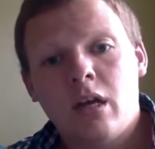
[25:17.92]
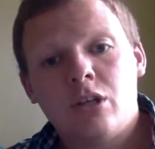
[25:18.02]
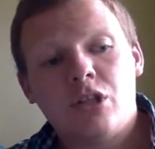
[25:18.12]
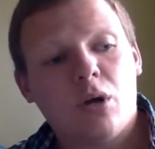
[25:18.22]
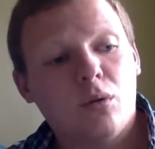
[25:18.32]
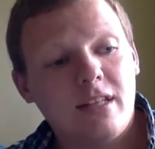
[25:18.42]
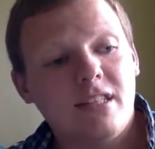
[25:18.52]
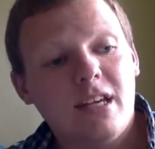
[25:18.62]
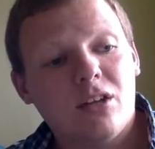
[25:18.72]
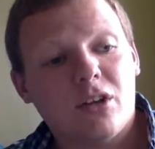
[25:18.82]
So let's
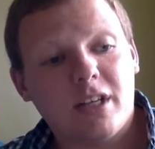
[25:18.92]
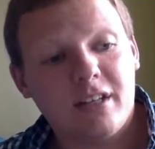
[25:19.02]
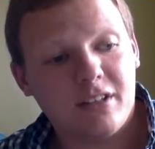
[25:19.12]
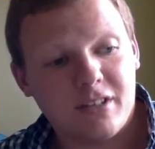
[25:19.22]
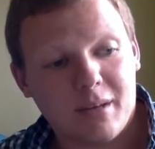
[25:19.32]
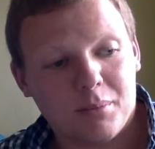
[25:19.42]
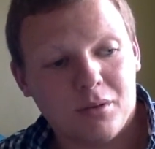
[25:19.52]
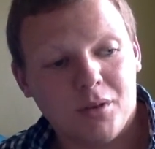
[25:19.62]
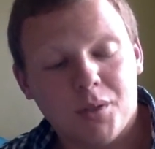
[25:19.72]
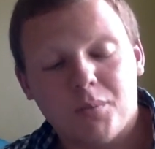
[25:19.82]
take a look at an
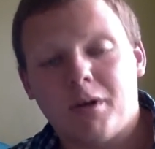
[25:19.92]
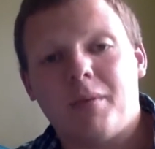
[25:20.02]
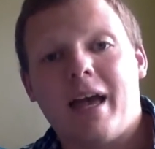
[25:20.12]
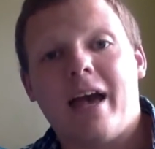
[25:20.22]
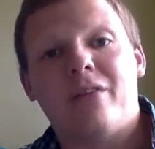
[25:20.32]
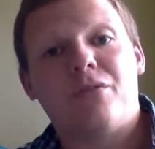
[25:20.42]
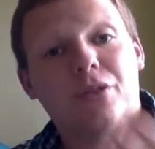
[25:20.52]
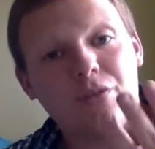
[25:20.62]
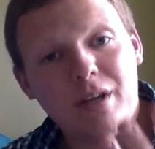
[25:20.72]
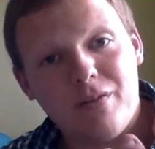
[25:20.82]
example where we have
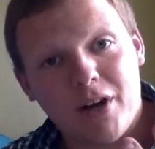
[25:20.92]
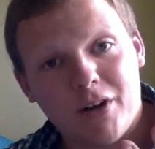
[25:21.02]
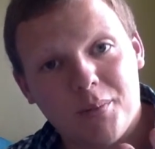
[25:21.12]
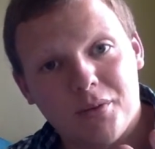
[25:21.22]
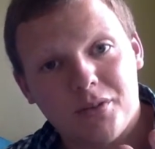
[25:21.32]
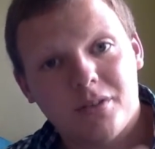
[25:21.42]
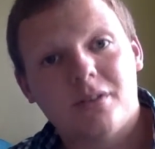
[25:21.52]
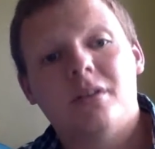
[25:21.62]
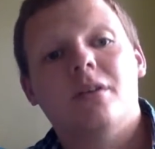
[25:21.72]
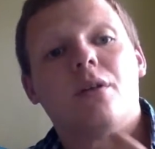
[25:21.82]
three variables
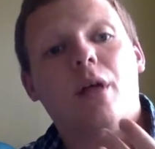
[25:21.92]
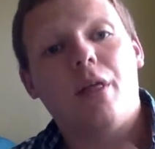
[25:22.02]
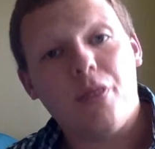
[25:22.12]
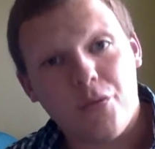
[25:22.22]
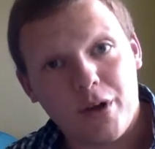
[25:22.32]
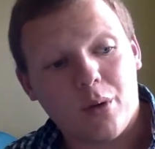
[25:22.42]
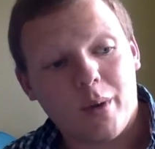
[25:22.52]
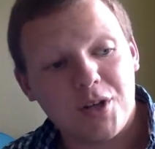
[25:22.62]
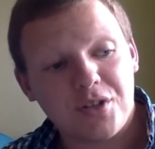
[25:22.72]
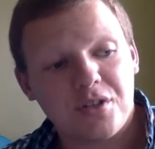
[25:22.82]
and three
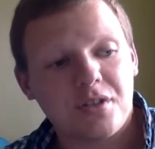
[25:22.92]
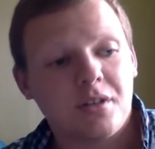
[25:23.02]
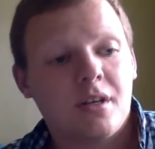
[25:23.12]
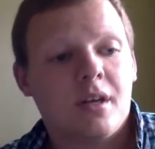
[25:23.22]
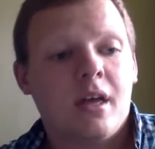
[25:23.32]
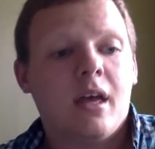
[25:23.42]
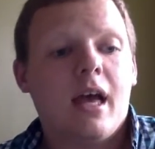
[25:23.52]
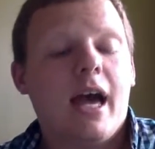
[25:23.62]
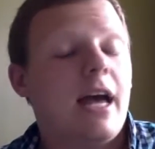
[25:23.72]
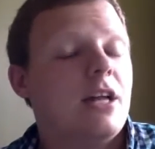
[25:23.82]
equations.
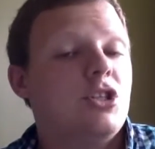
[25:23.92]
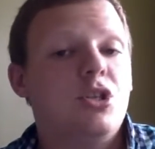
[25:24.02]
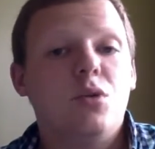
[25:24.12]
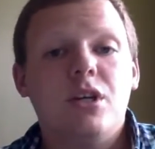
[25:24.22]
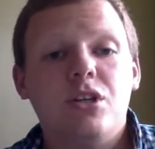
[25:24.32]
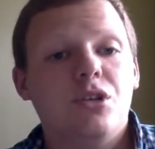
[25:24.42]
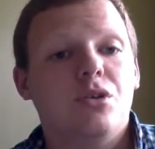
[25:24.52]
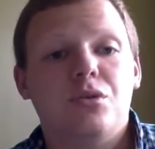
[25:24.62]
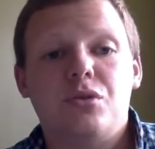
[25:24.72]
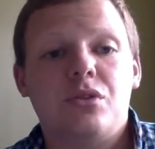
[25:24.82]
And you can
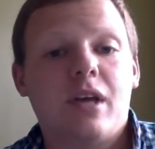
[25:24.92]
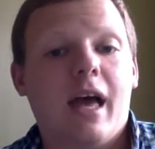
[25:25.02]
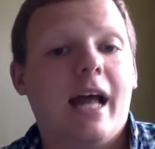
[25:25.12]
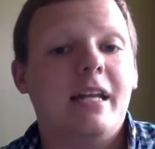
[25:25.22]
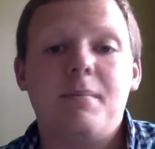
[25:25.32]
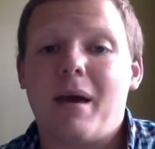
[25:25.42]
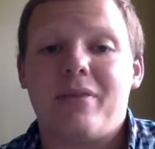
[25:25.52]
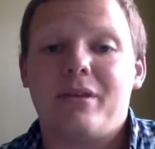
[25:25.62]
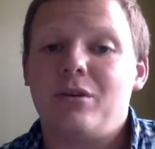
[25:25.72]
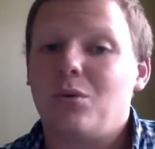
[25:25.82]
use any
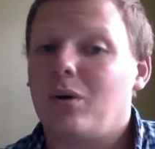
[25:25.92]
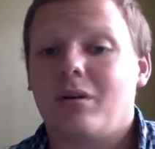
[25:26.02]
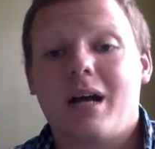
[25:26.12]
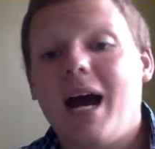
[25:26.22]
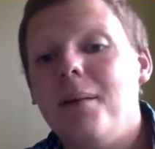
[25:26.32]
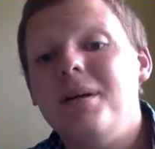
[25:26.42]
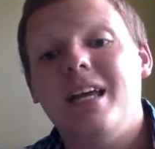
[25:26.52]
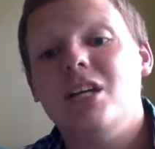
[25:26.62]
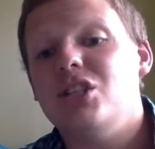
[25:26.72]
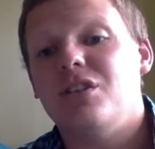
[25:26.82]
method or
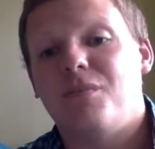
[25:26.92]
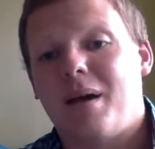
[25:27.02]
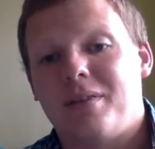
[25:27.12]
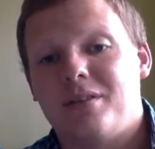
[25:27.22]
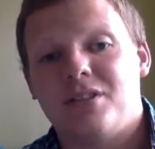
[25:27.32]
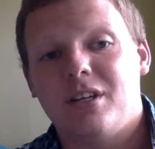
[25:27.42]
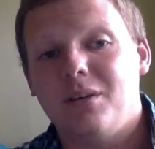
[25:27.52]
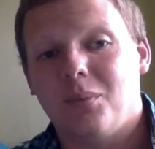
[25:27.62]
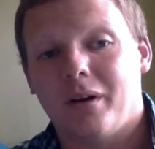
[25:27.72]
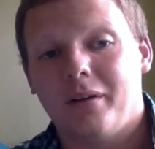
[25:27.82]
combination of methods that
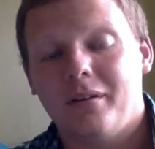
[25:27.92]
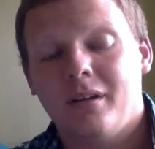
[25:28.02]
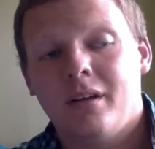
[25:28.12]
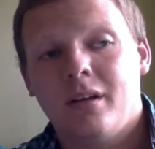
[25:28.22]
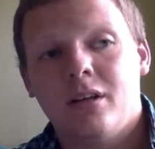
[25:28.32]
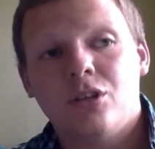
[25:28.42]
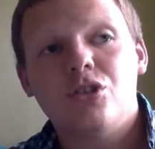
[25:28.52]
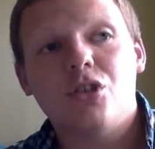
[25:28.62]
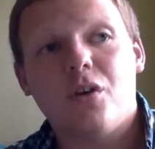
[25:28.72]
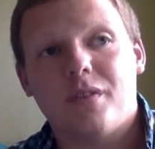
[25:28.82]
you want to
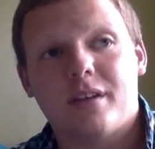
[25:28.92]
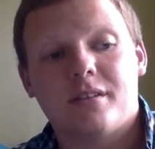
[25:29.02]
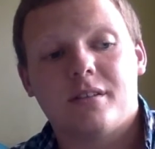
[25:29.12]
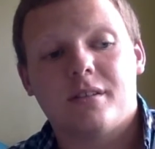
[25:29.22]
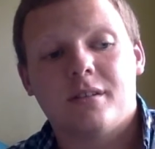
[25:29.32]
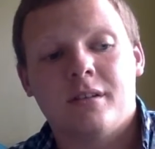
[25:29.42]
solve this.